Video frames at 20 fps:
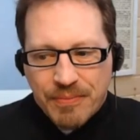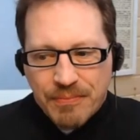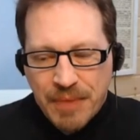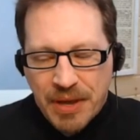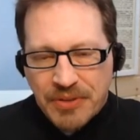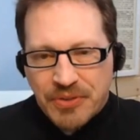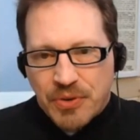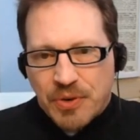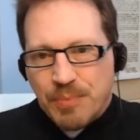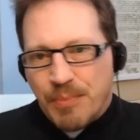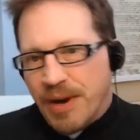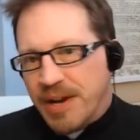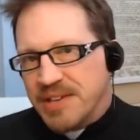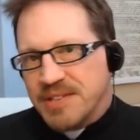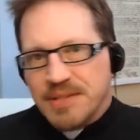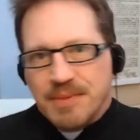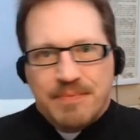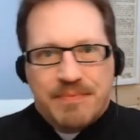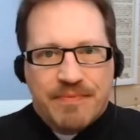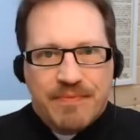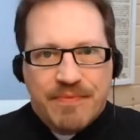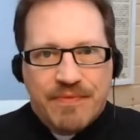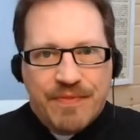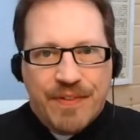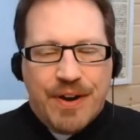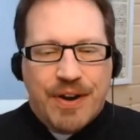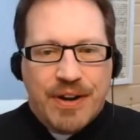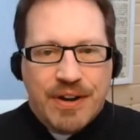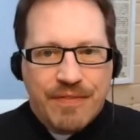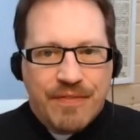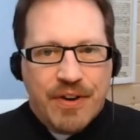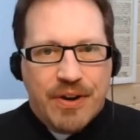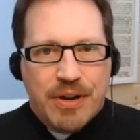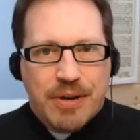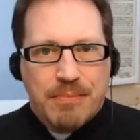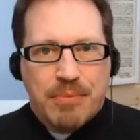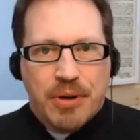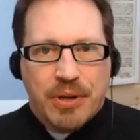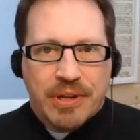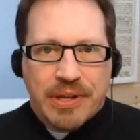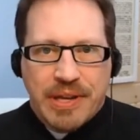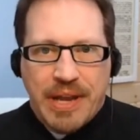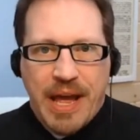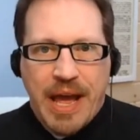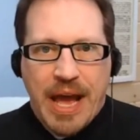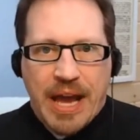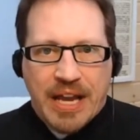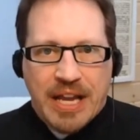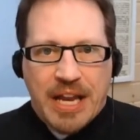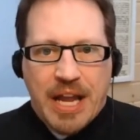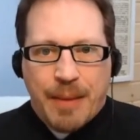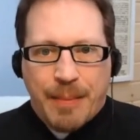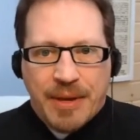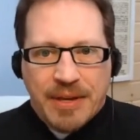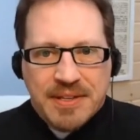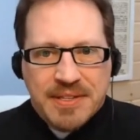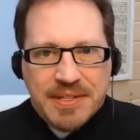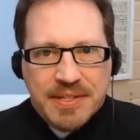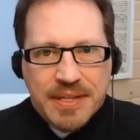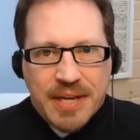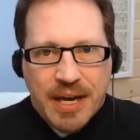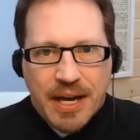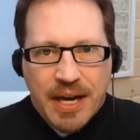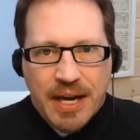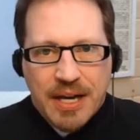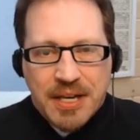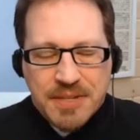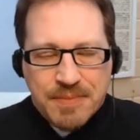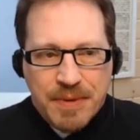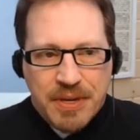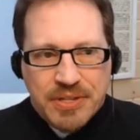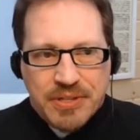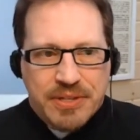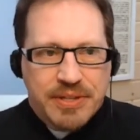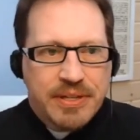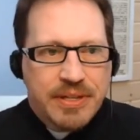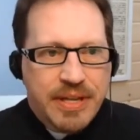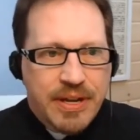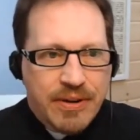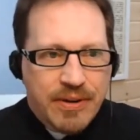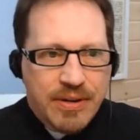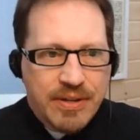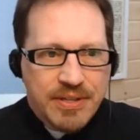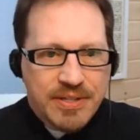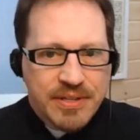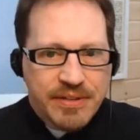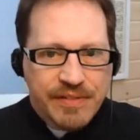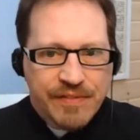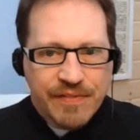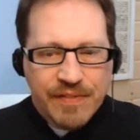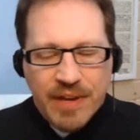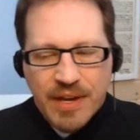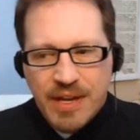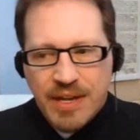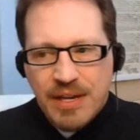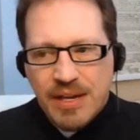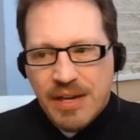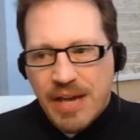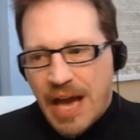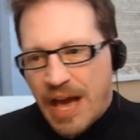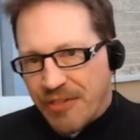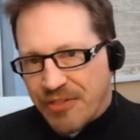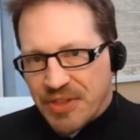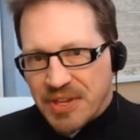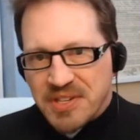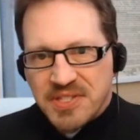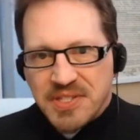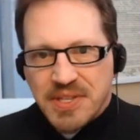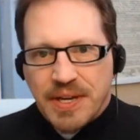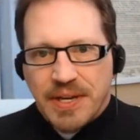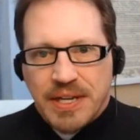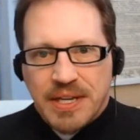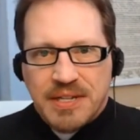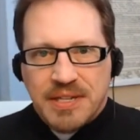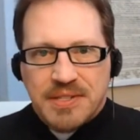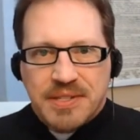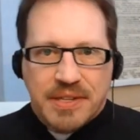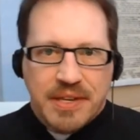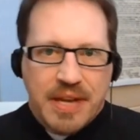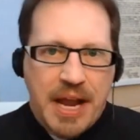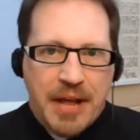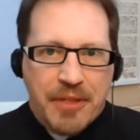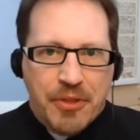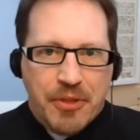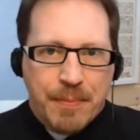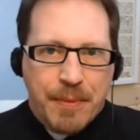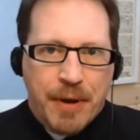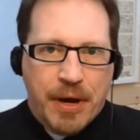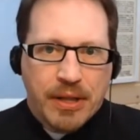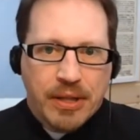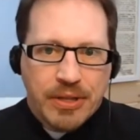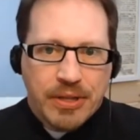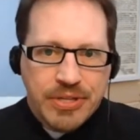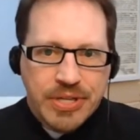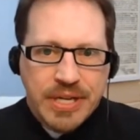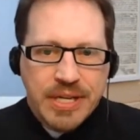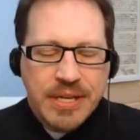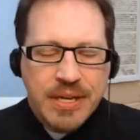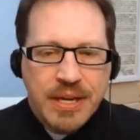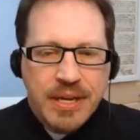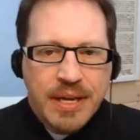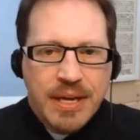mentored by some very, very brilliant academics, especially in the areas of ethnic studies and anthropology.